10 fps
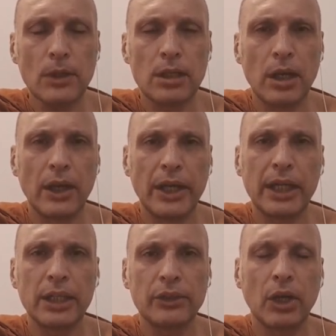you know, at
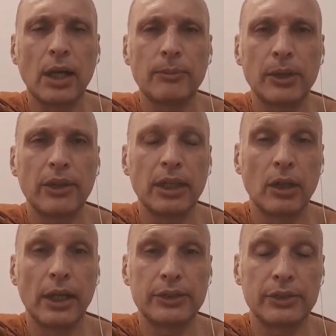any time the thin
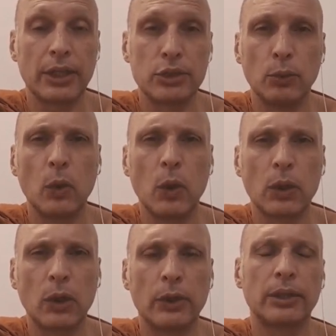ice that you
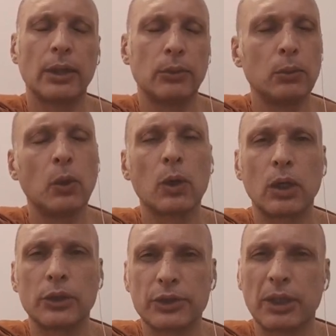walk on, that we walk
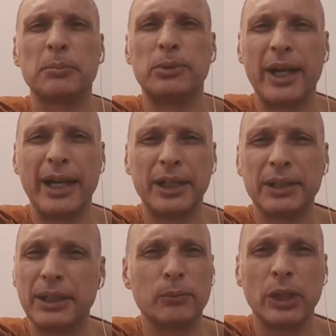on, is going to break
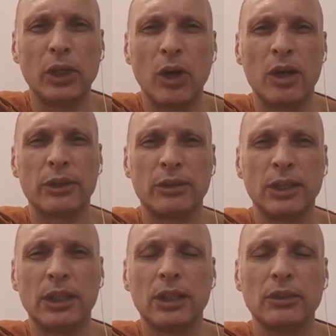and we're gone,
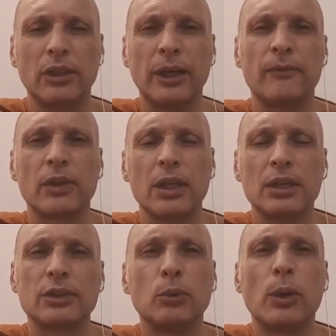right?
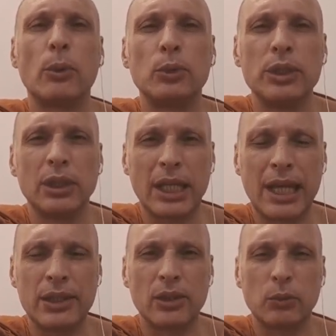So what will you
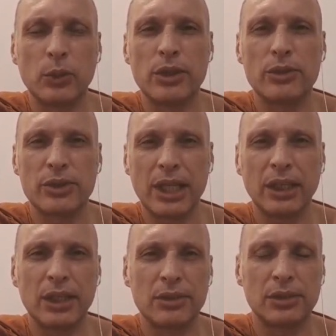land on? Will you
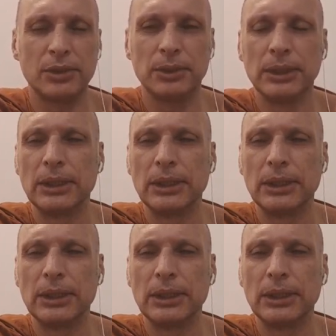sink into